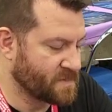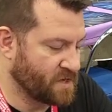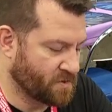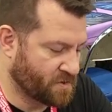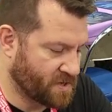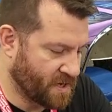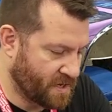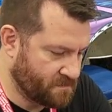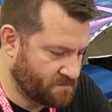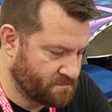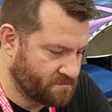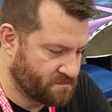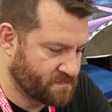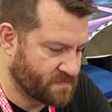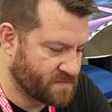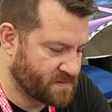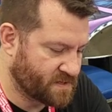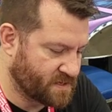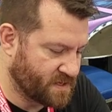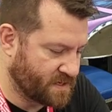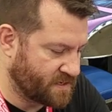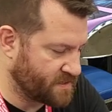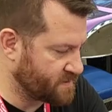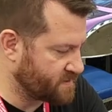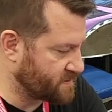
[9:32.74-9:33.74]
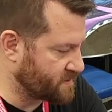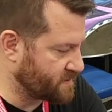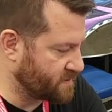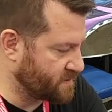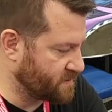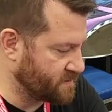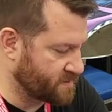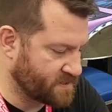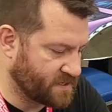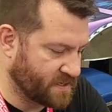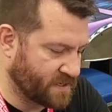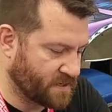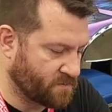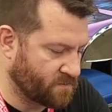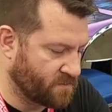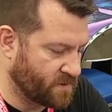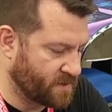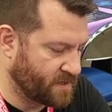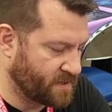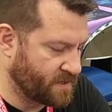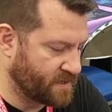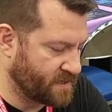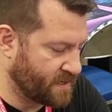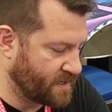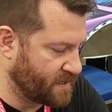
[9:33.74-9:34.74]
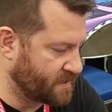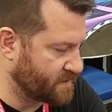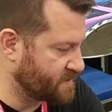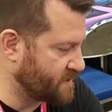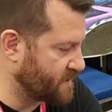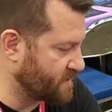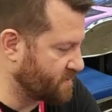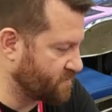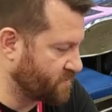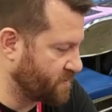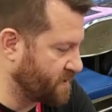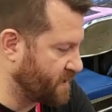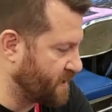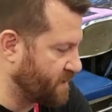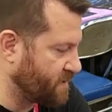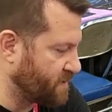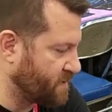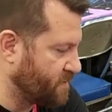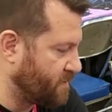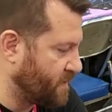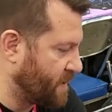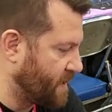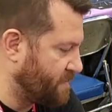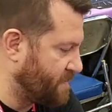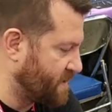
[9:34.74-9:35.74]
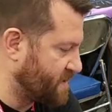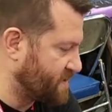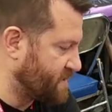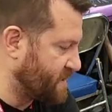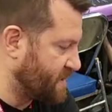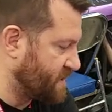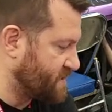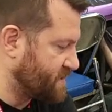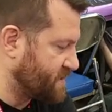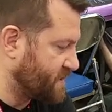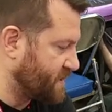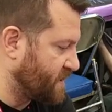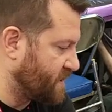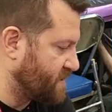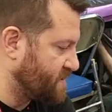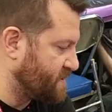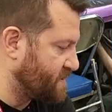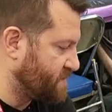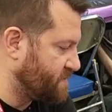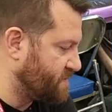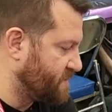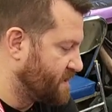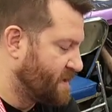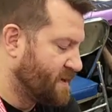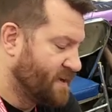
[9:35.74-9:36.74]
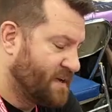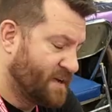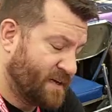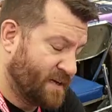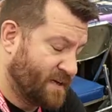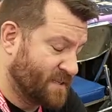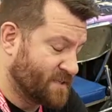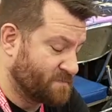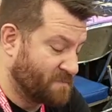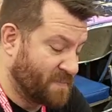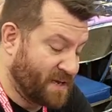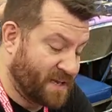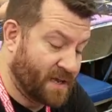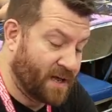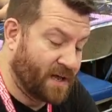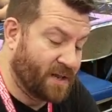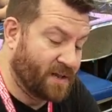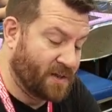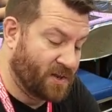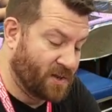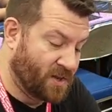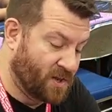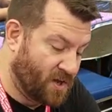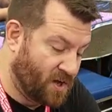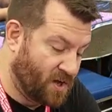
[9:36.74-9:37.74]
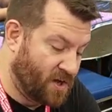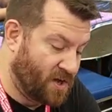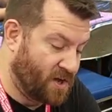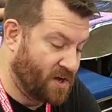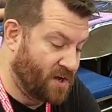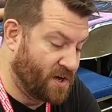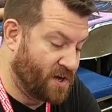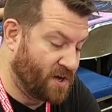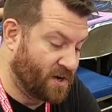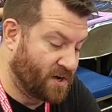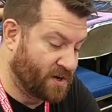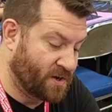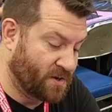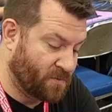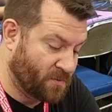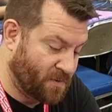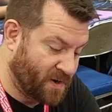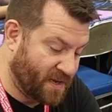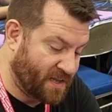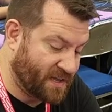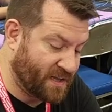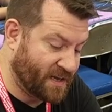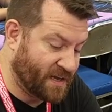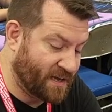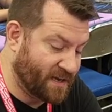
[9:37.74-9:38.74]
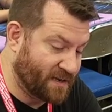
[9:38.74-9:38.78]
Okay, so you'll take 1, I'll take 3. I don't know why I'm exhausting R2. It has been a long weekend.